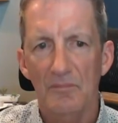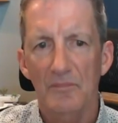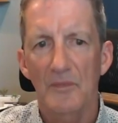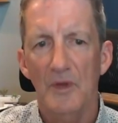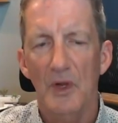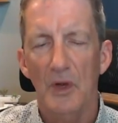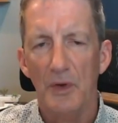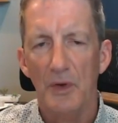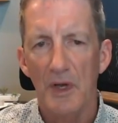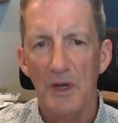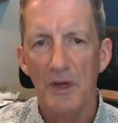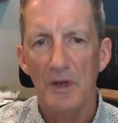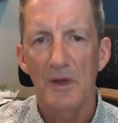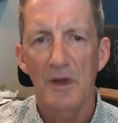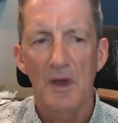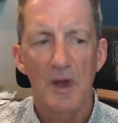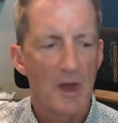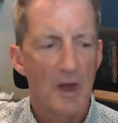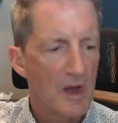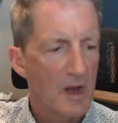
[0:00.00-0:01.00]
Okay.
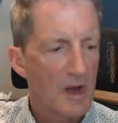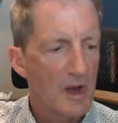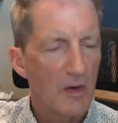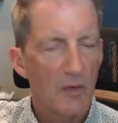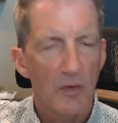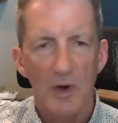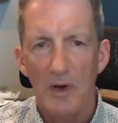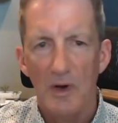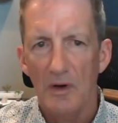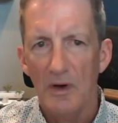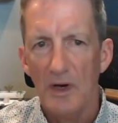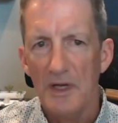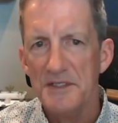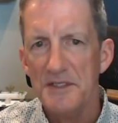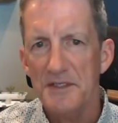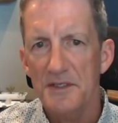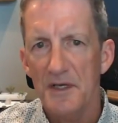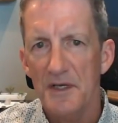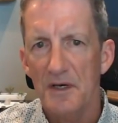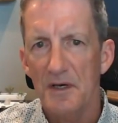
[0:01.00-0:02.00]
Well,
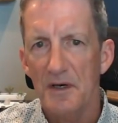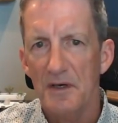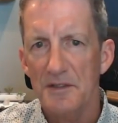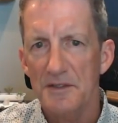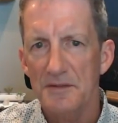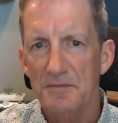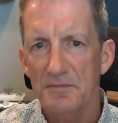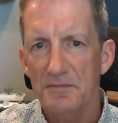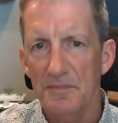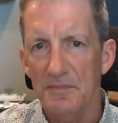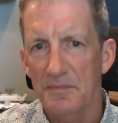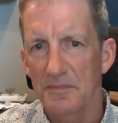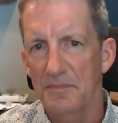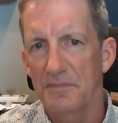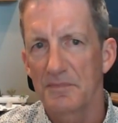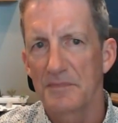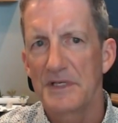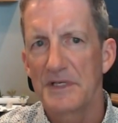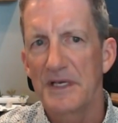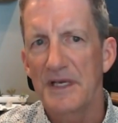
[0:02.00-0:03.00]
let's
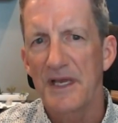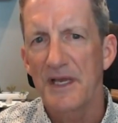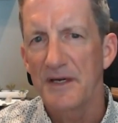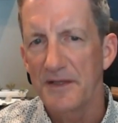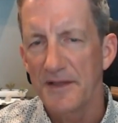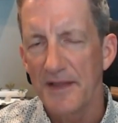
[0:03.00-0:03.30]
dig into